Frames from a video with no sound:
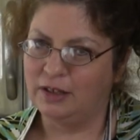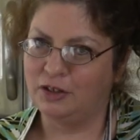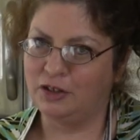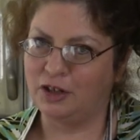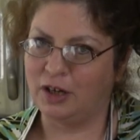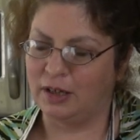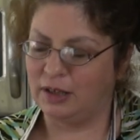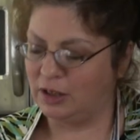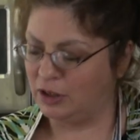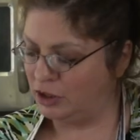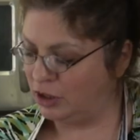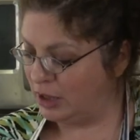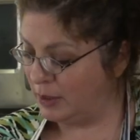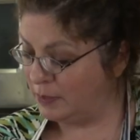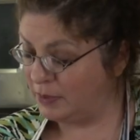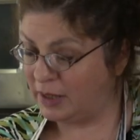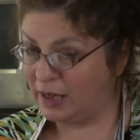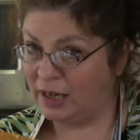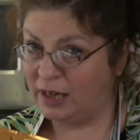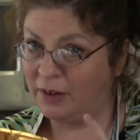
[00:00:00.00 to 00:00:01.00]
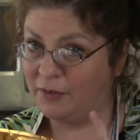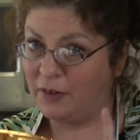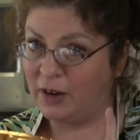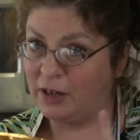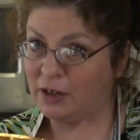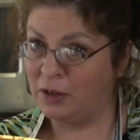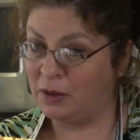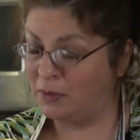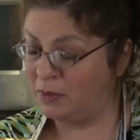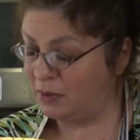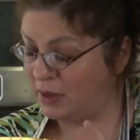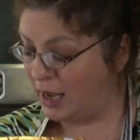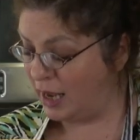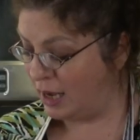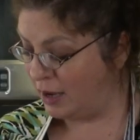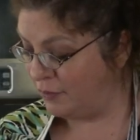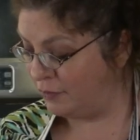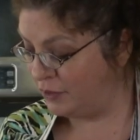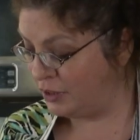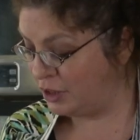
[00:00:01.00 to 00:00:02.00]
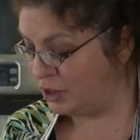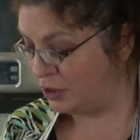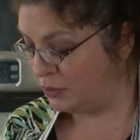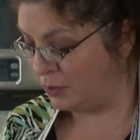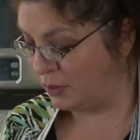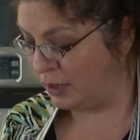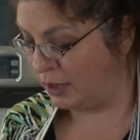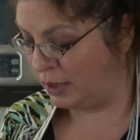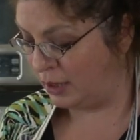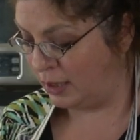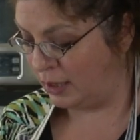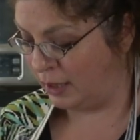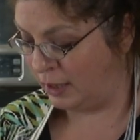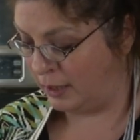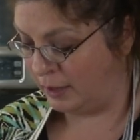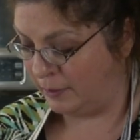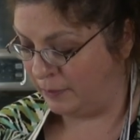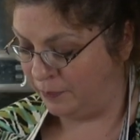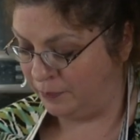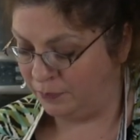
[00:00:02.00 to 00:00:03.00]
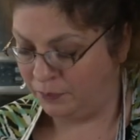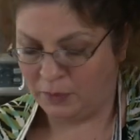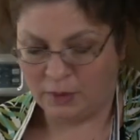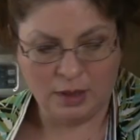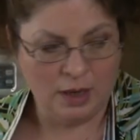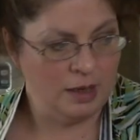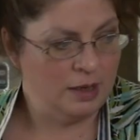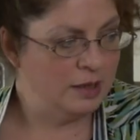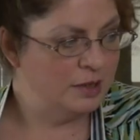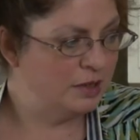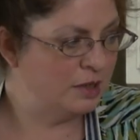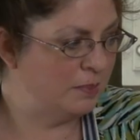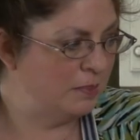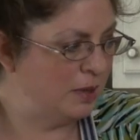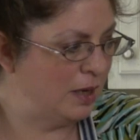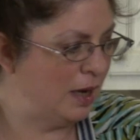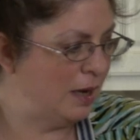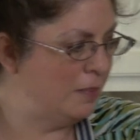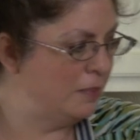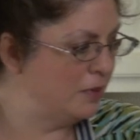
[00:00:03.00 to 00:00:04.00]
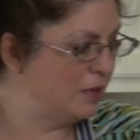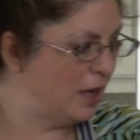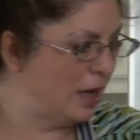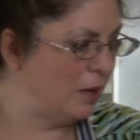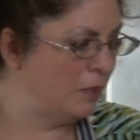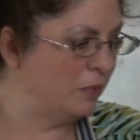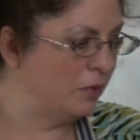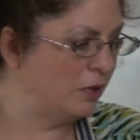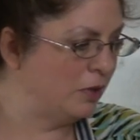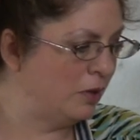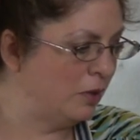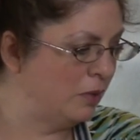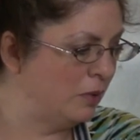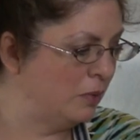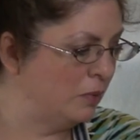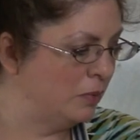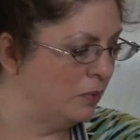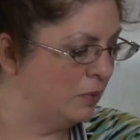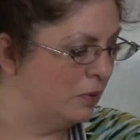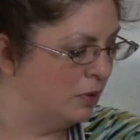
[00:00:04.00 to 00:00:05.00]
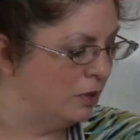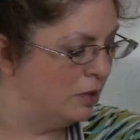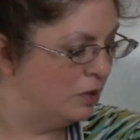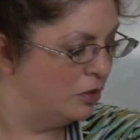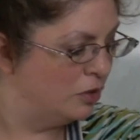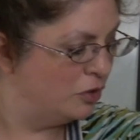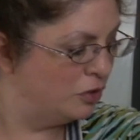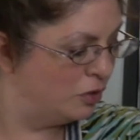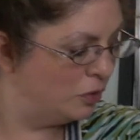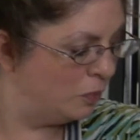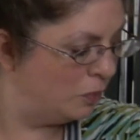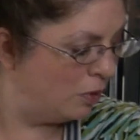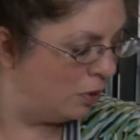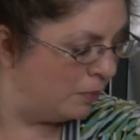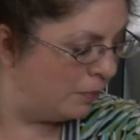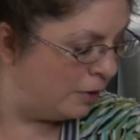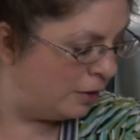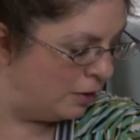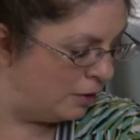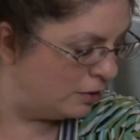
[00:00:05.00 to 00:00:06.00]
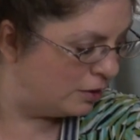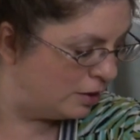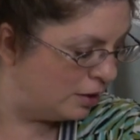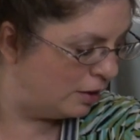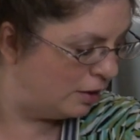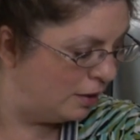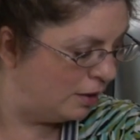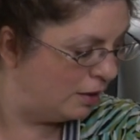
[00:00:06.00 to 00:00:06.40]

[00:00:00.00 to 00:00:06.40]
chocolate chips. And if I don't have this one, sometimes I will go to Walmart.